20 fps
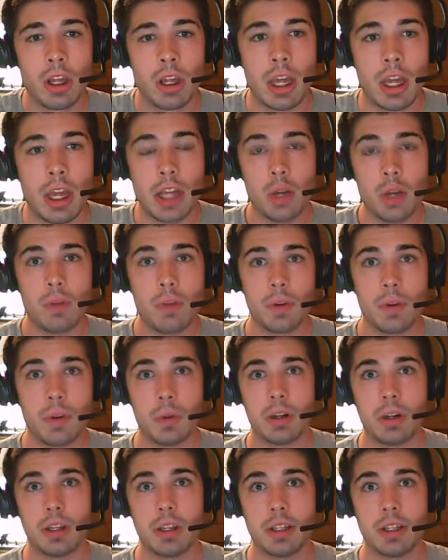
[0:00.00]
Hello
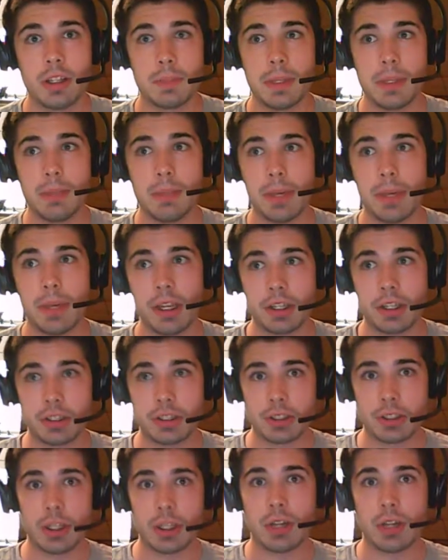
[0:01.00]
everyone, it is me,
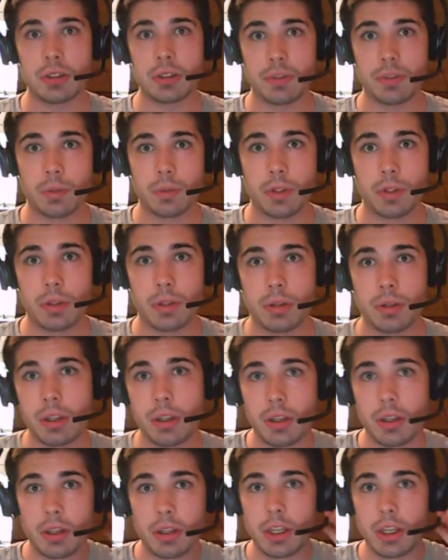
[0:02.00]
Maddix. How's everyone
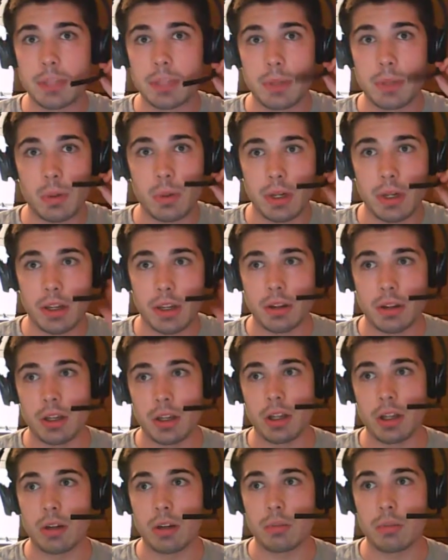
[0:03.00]
doing? It's been a while, I
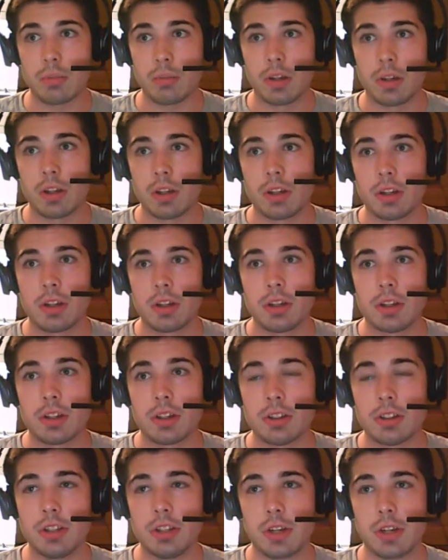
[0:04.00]
know.
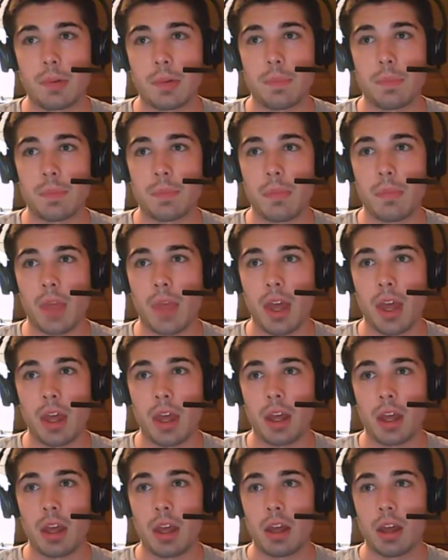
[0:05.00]
So,
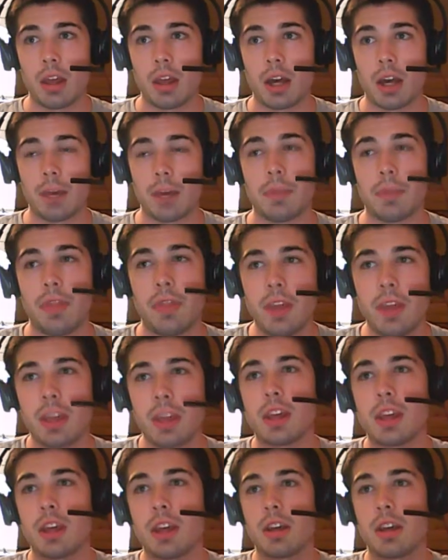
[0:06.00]
I've been
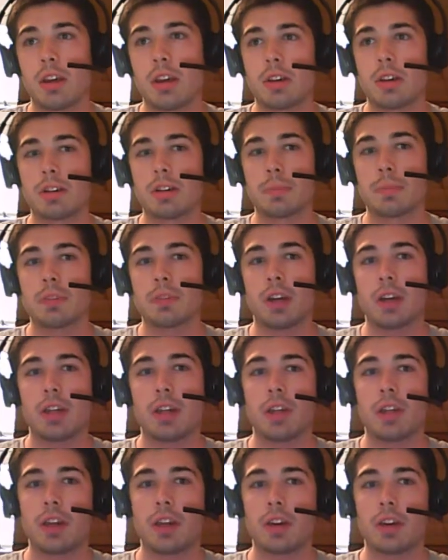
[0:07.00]
thinking, because I'm trying to
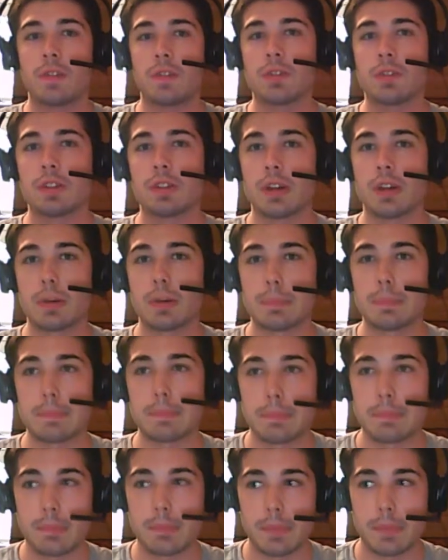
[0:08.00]
think of
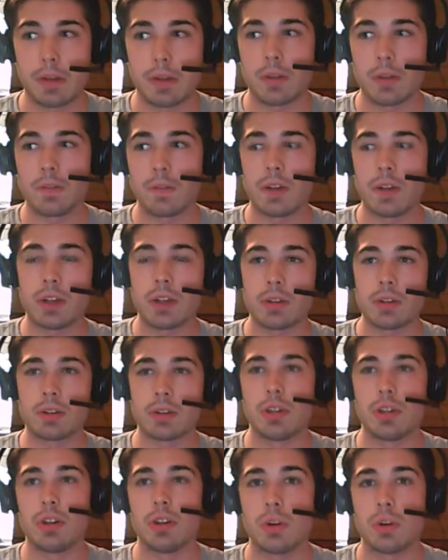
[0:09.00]
some other videos
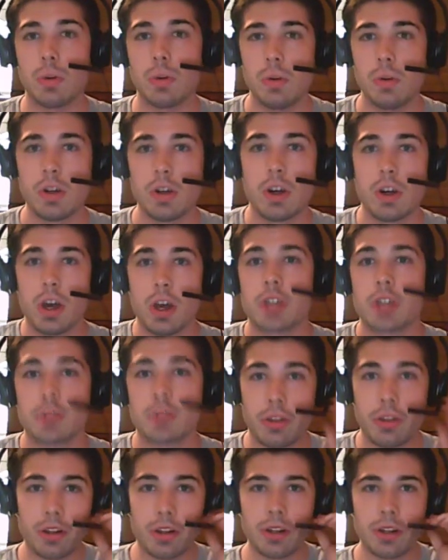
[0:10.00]
to do. So
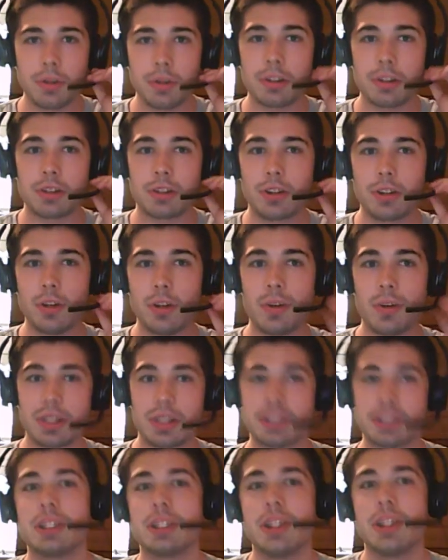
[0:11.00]
I thought I'm going to start doing a
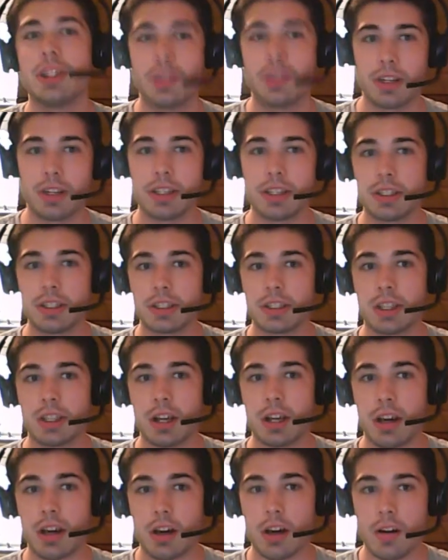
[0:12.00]
series
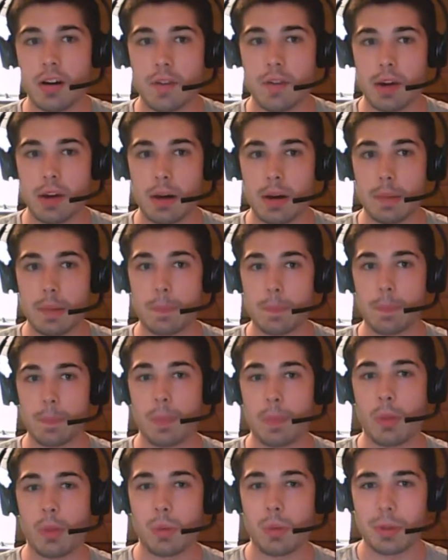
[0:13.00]
of, well,
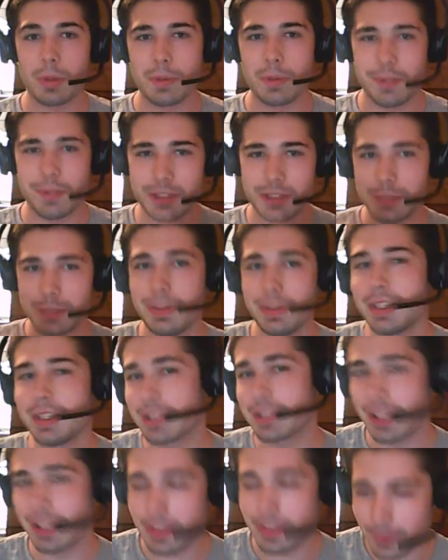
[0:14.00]
let me first explain this,
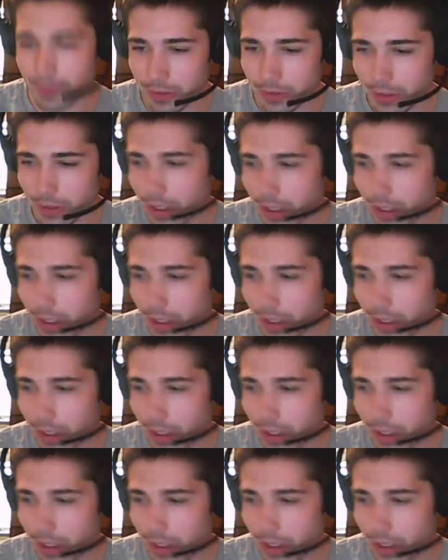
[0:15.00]
I guess, first.